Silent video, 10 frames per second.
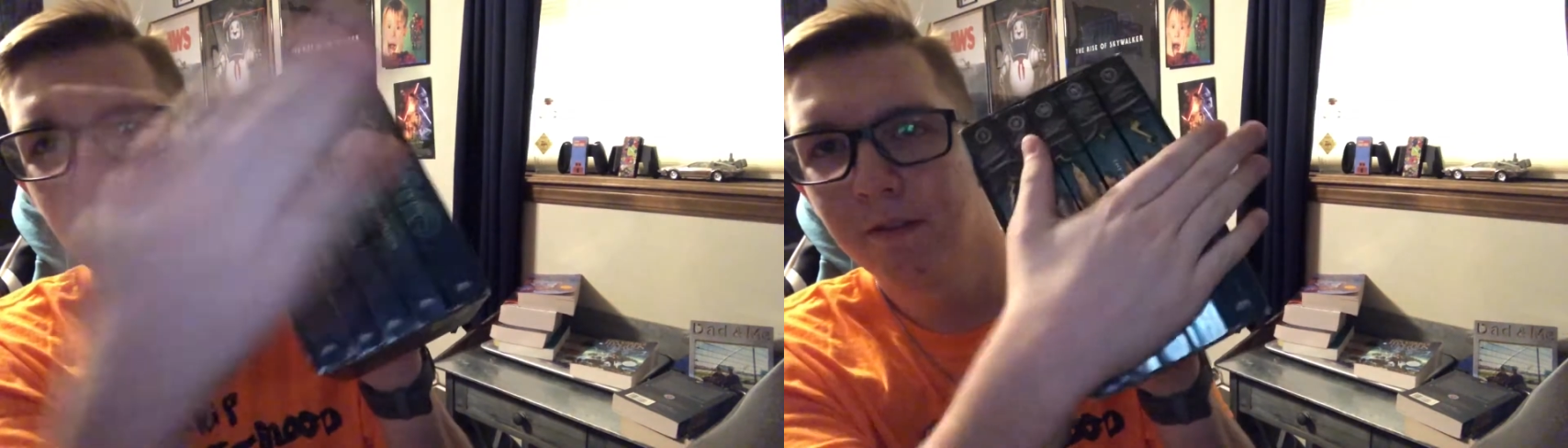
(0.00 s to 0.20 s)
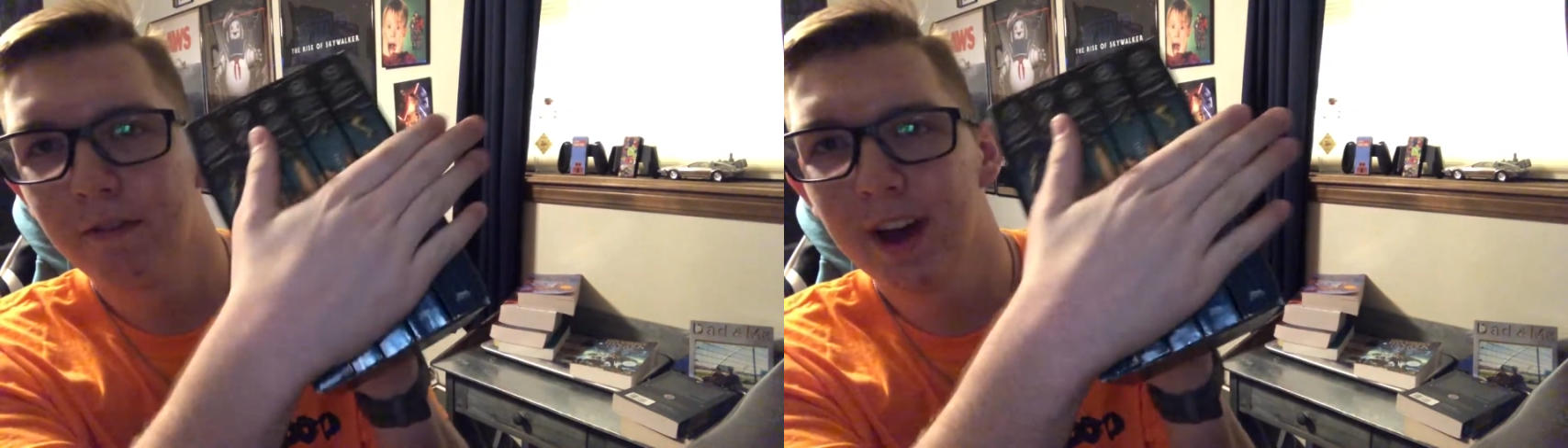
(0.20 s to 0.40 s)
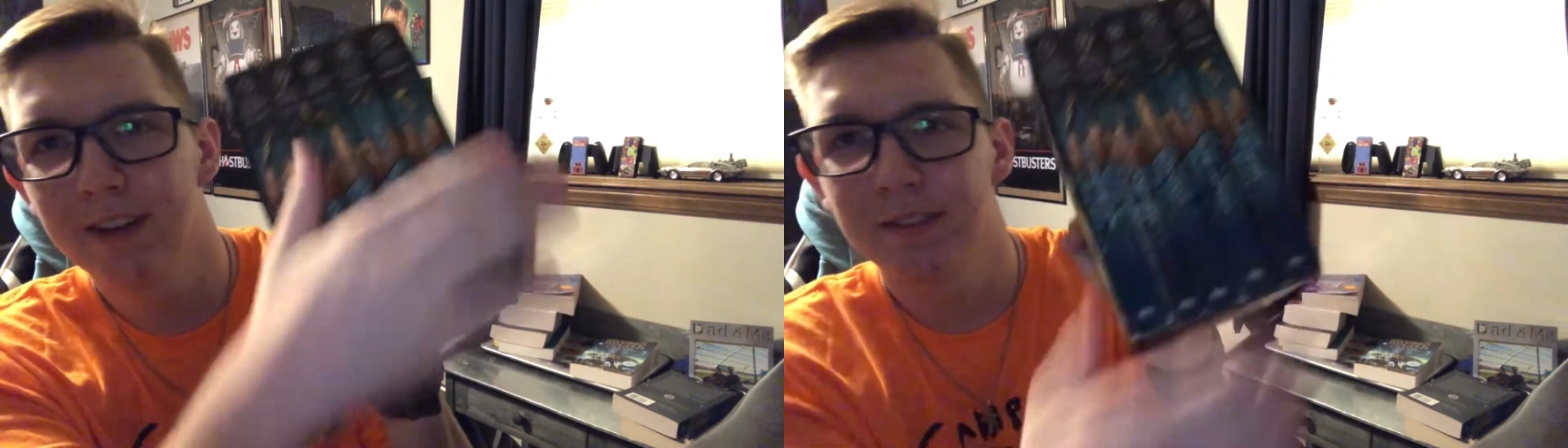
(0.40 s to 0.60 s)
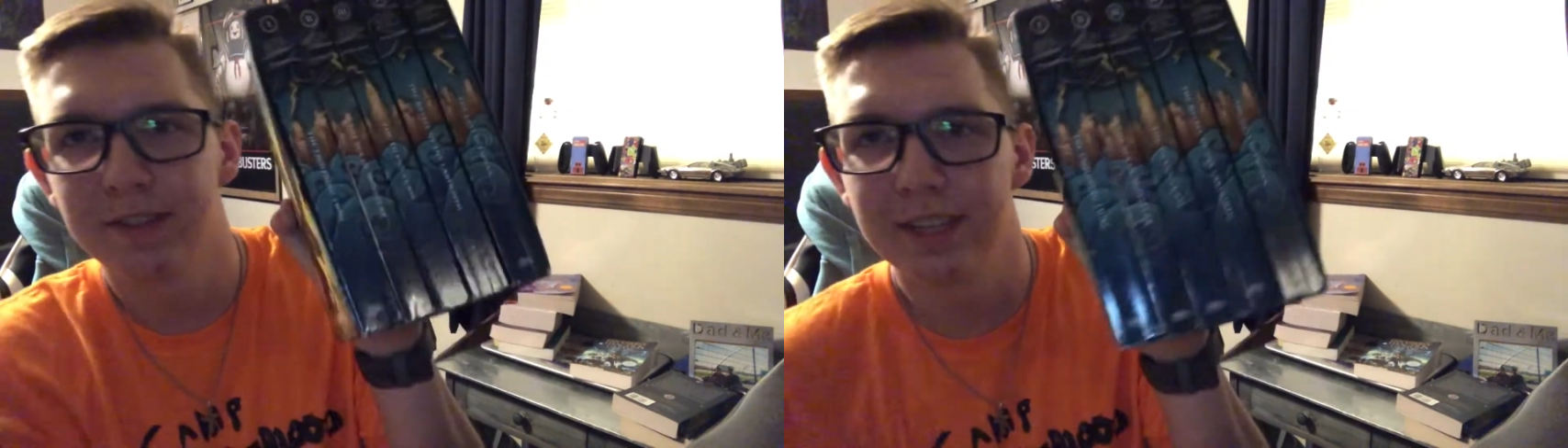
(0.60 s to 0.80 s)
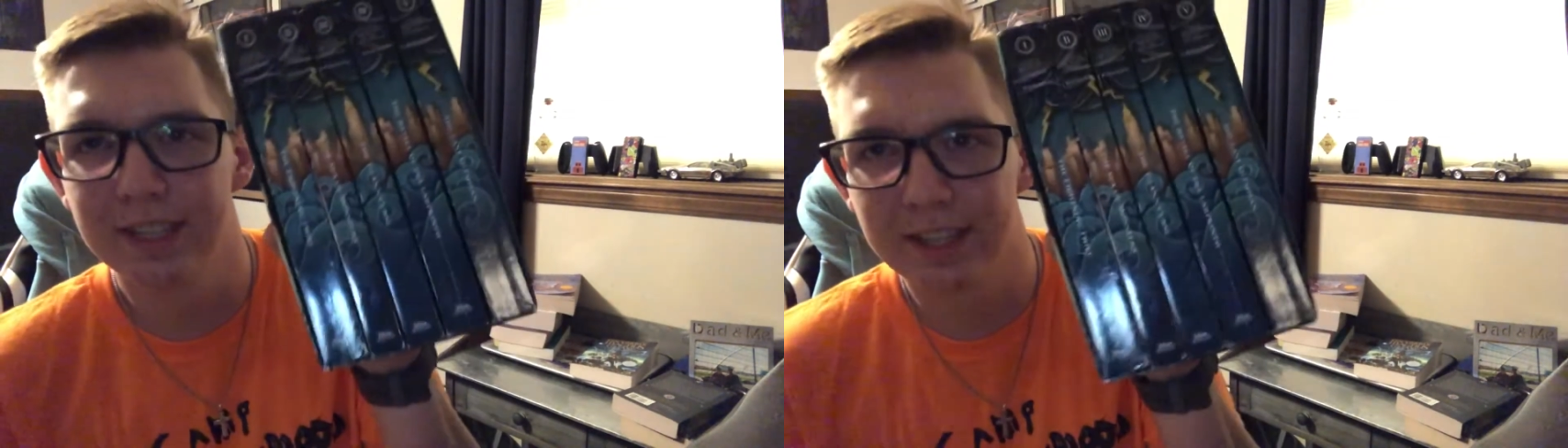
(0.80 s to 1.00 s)
5 of
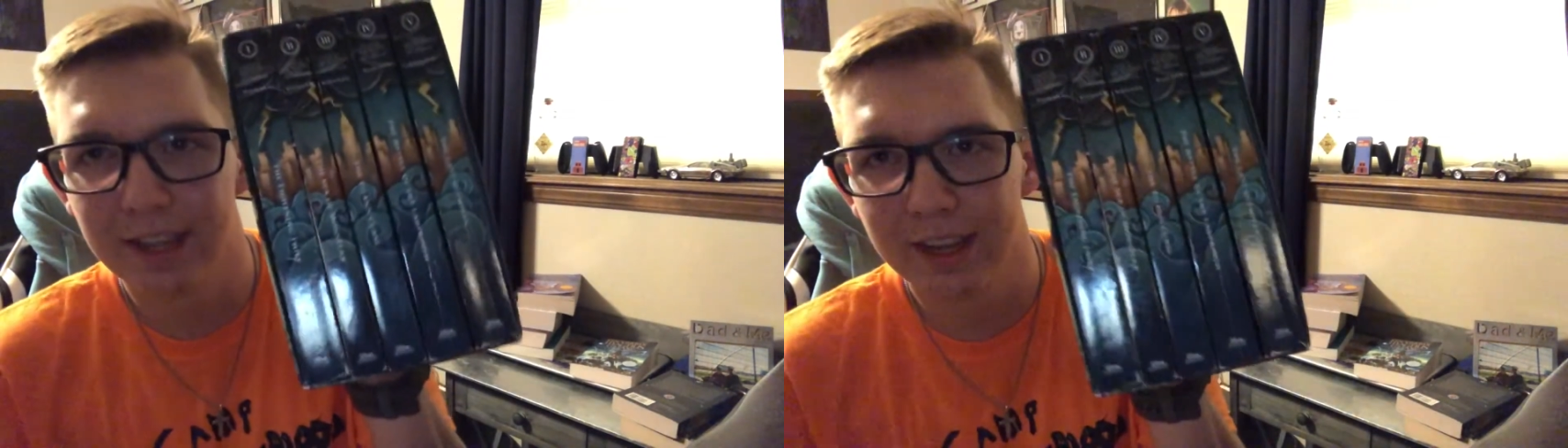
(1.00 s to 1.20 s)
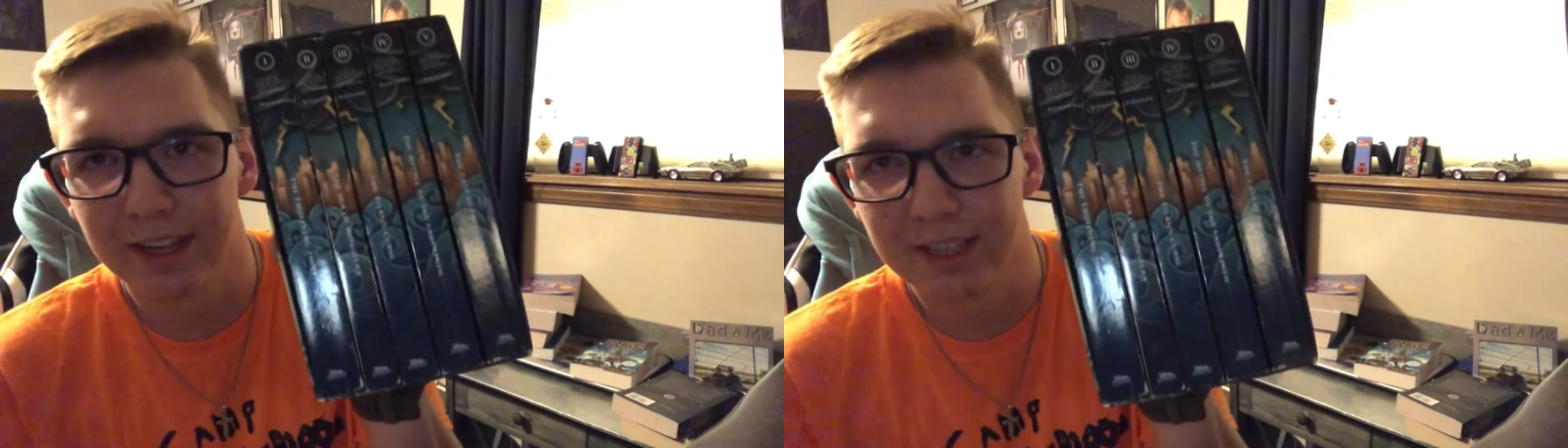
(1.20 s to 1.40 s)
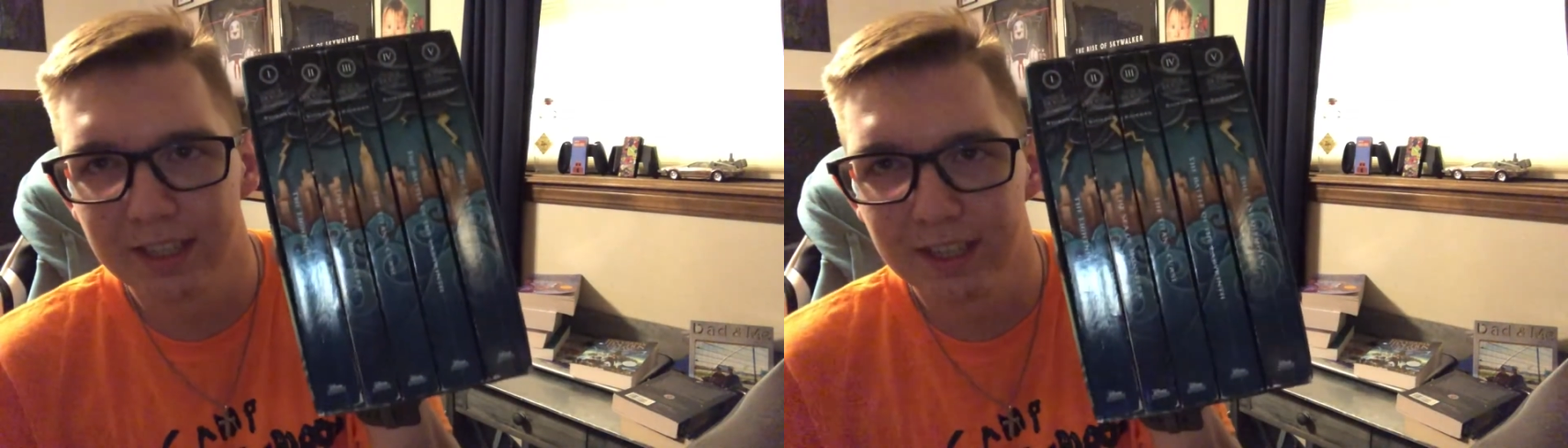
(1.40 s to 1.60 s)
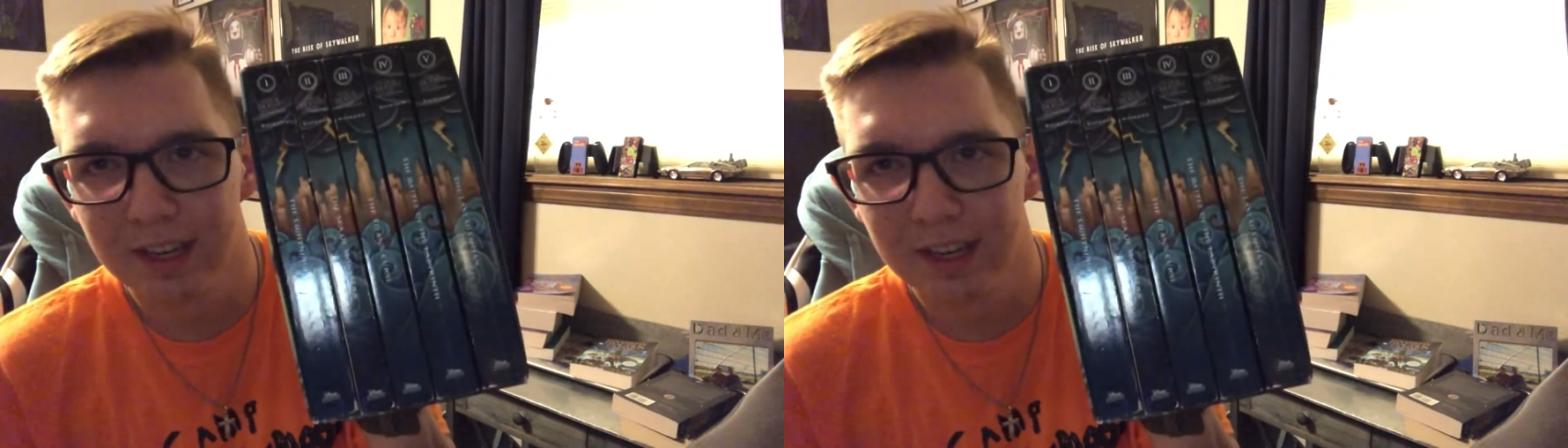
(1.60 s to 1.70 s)
these things.